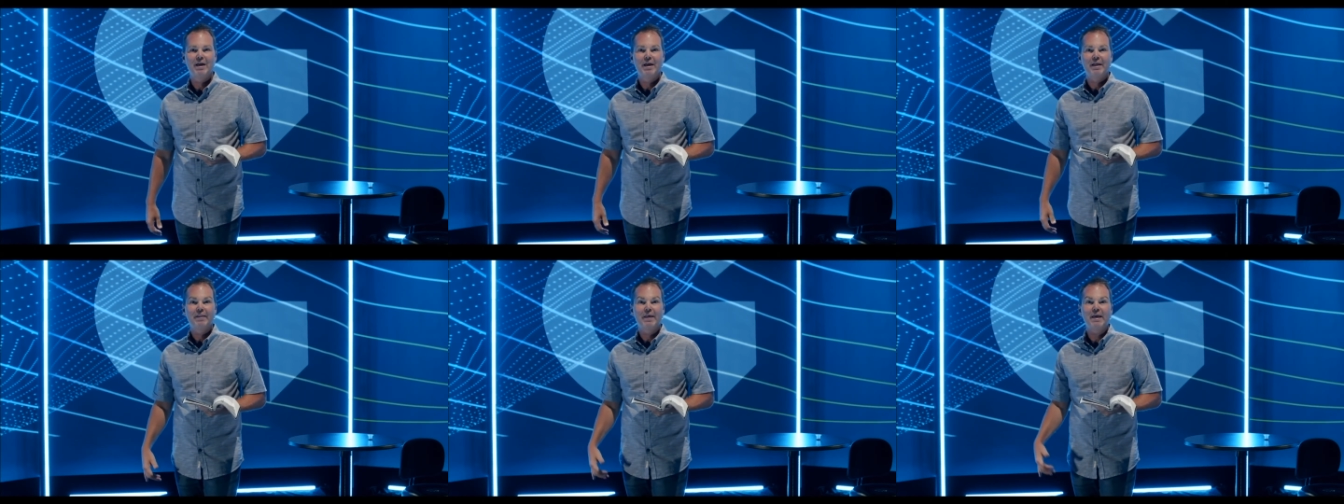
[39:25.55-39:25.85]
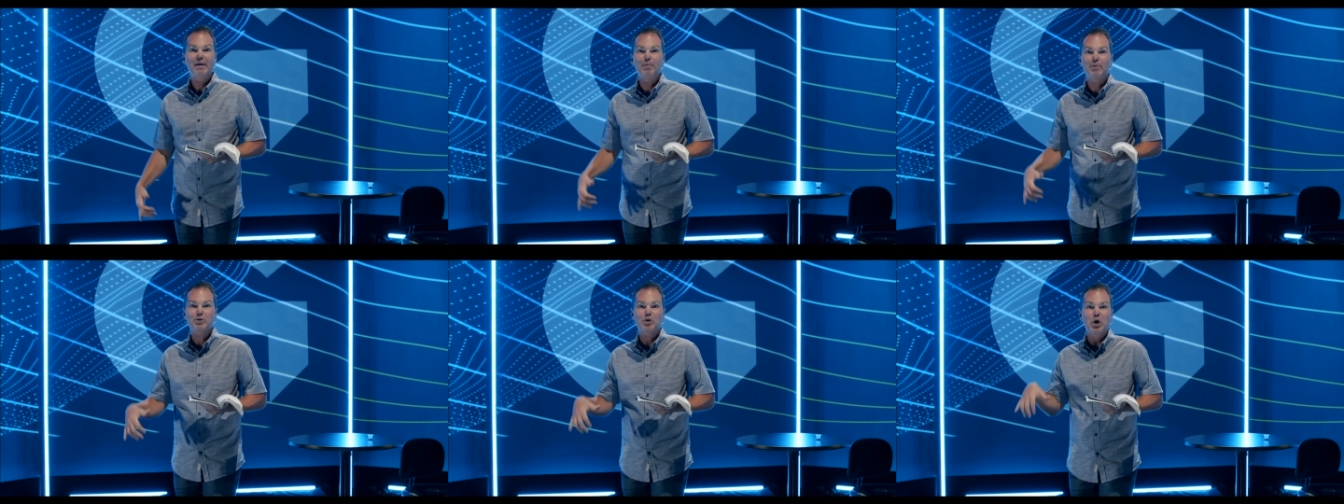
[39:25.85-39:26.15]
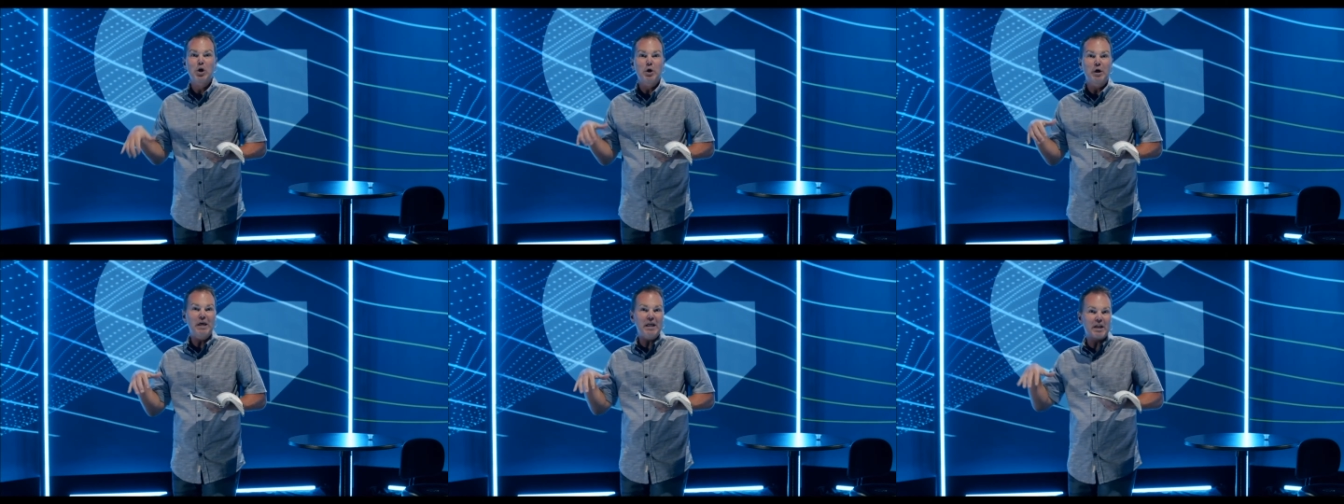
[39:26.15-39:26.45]
He was
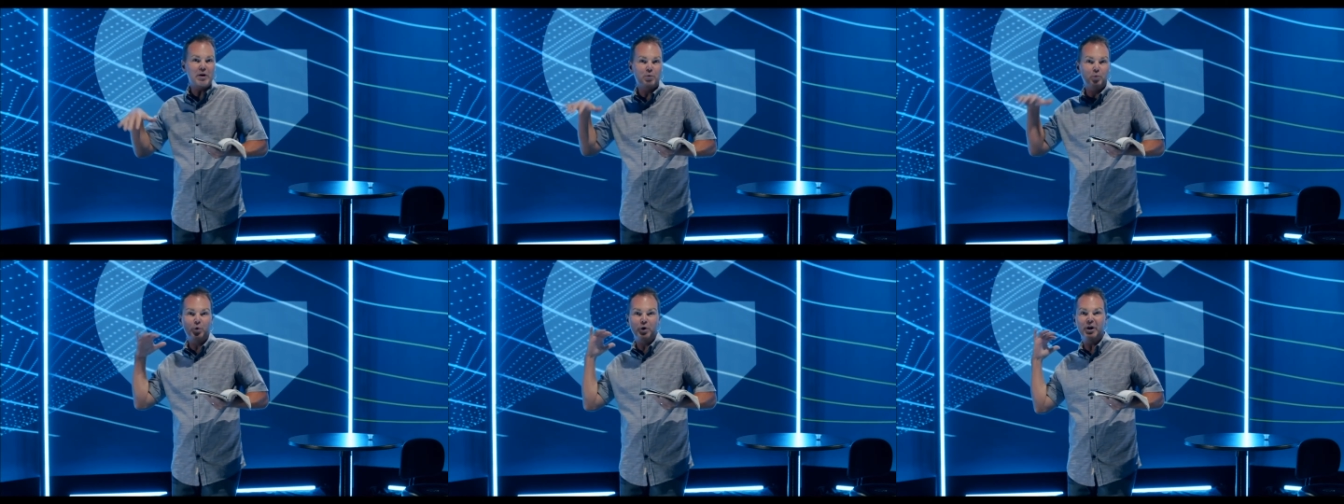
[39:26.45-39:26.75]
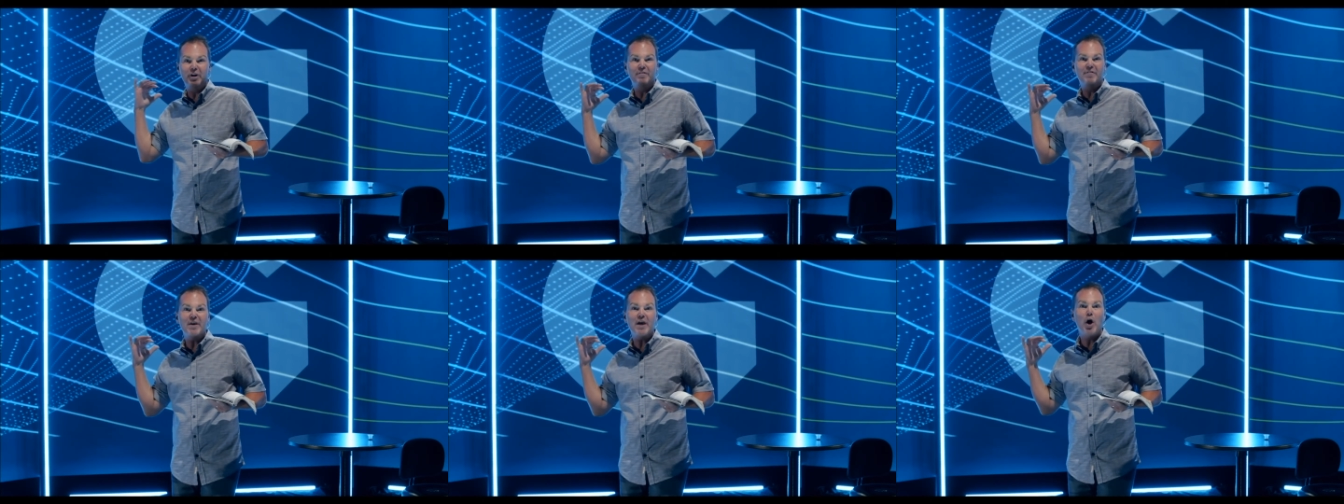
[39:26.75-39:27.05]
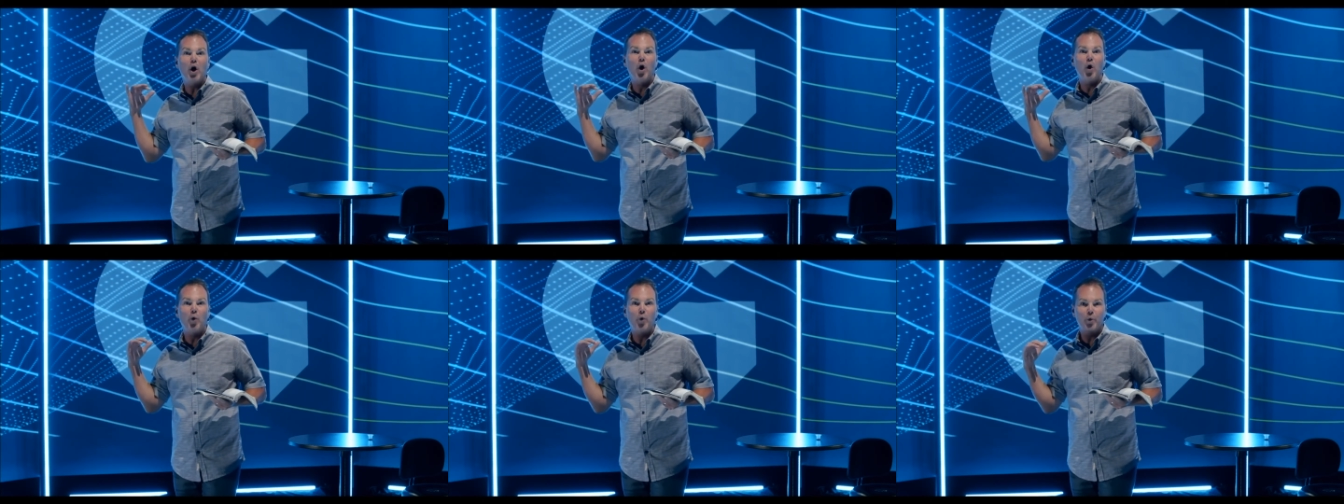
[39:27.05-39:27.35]
getting rid of the
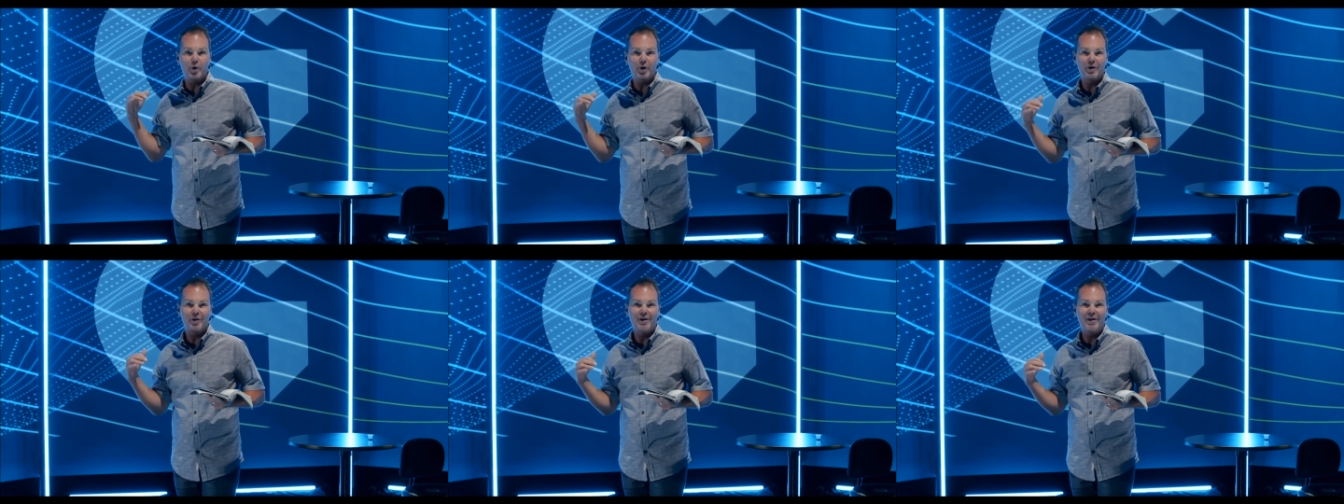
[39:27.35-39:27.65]
old,